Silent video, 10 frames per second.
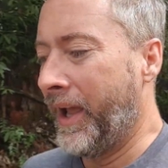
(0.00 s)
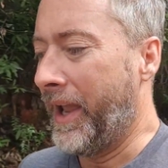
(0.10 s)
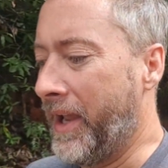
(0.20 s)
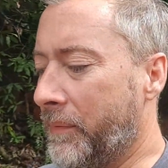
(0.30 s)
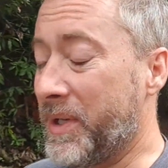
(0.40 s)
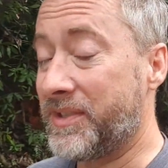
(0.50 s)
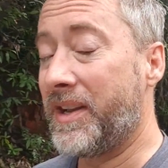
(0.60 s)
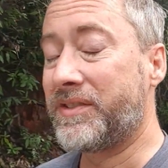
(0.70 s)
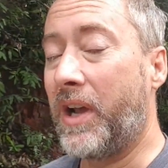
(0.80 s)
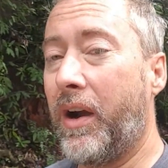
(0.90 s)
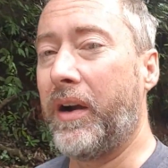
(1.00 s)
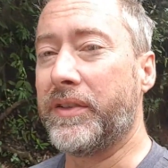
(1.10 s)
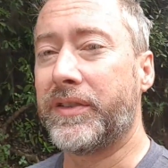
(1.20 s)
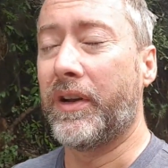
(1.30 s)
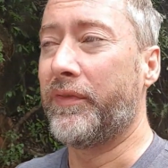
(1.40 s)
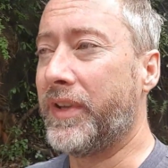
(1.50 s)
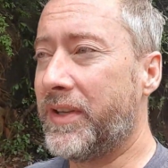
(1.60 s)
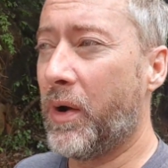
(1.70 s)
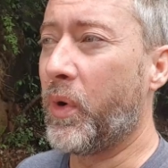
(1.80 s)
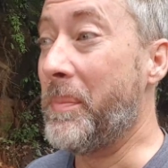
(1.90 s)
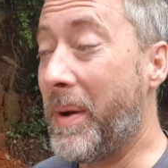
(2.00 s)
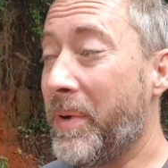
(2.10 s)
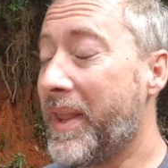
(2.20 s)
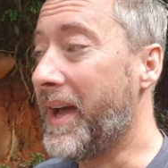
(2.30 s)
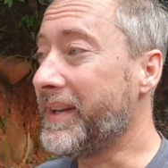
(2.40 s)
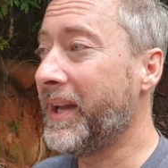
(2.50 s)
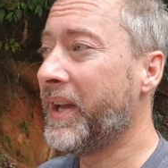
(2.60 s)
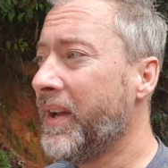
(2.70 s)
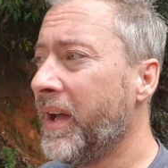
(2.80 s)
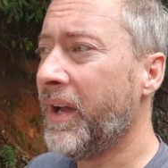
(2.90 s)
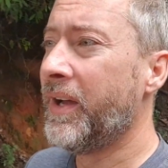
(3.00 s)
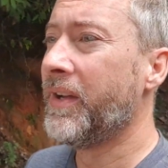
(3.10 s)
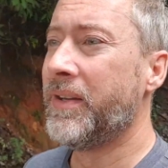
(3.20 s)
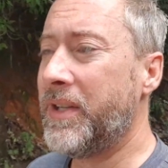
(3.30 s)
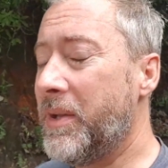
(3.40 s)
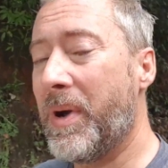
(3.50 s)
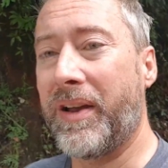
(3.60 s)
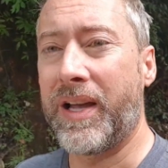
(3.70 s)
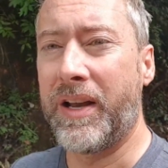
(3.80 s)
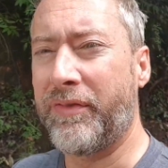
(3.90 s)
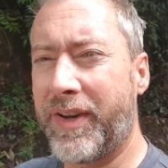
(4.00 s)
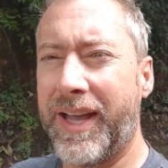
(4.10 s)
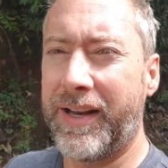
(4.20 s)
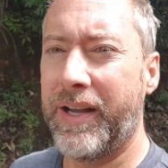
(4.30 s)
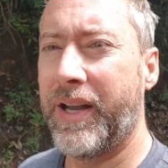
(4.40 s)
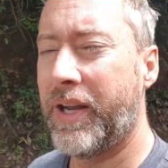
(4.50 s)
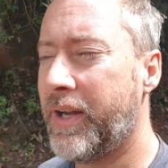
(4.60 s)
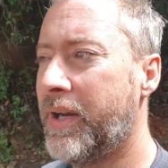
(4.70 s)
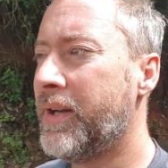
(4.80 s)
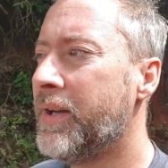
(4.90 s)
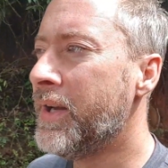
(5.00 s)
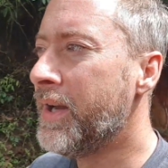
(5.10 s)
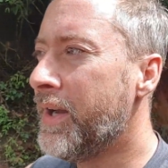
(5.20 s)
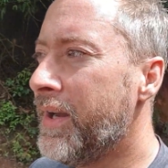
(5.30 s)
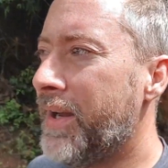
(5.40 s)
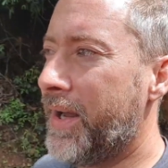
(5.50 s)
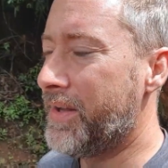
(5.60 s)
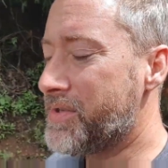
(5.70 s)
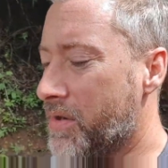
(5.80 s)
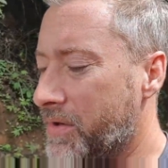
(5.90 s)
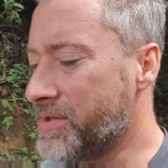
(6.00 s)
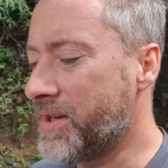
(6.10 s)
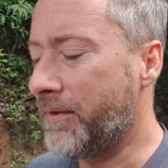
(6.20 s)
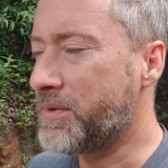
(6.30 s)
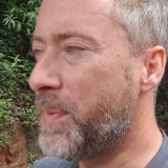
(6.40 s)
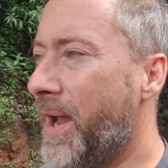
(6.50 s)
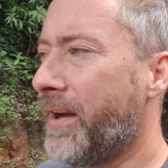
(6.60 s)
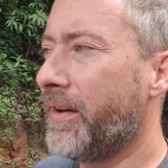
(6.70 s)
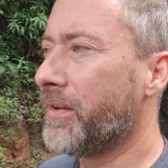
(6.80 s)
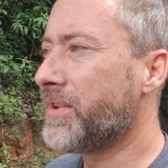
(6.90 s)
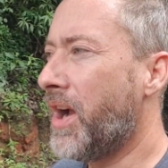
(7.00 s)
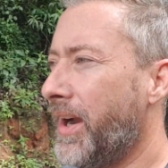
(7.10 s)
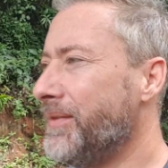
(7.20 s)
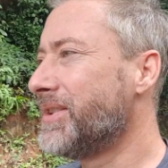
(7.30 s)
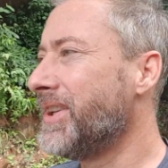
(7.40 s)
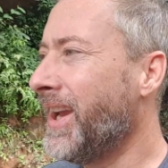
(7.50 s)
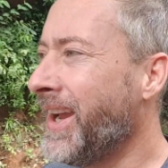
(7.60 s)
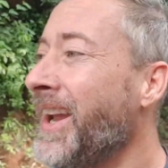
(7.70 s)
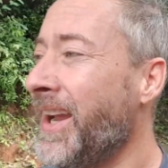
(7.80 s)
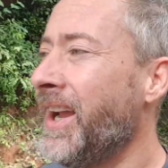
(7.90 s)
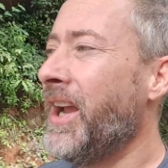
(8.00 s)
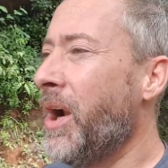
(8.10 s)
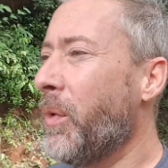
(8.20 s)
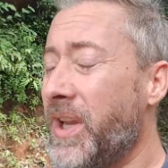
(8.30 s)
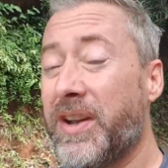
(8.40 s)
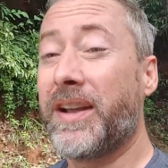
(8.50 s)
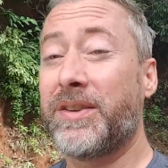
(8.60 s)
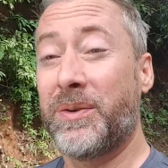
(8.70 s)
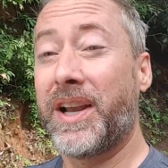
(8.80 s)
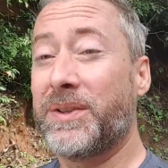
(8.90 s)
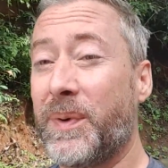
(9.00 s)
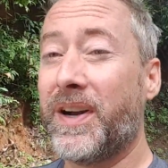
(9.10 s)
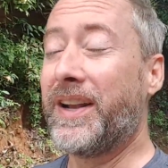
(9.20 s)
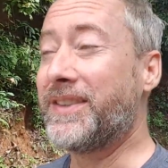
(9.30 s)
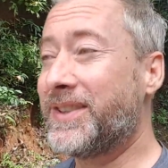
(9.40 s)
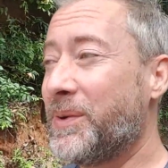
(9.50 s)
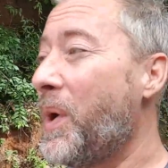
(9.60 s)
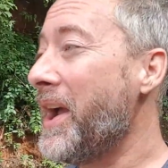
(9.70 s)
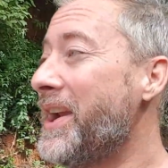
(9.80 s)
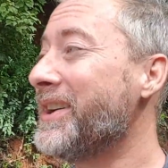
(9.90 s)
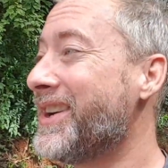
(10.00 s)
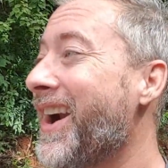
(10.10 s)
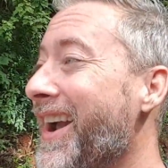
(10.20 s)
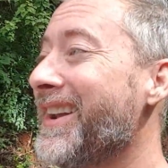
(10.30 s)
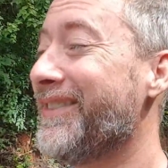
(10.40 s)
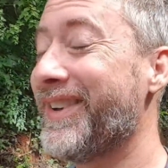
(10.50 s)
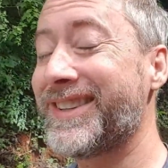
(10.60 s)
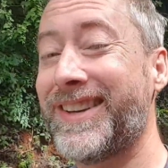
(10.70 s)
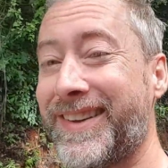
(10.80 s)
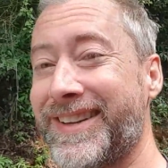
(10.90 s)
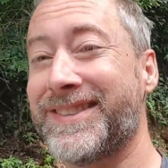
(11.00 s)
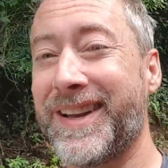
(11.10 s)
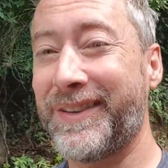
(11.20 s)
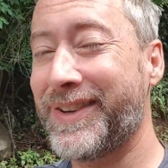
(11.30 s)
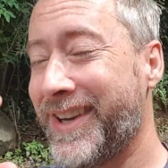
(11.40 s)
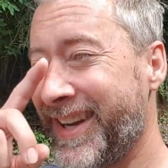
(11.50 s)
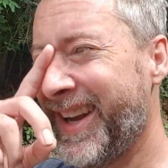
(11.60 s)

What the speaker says: And because it is hard. So if you don't remember that, you might kind of forget. And so those steps back are times where you get to re-experience why you're trying to fix all this stuff.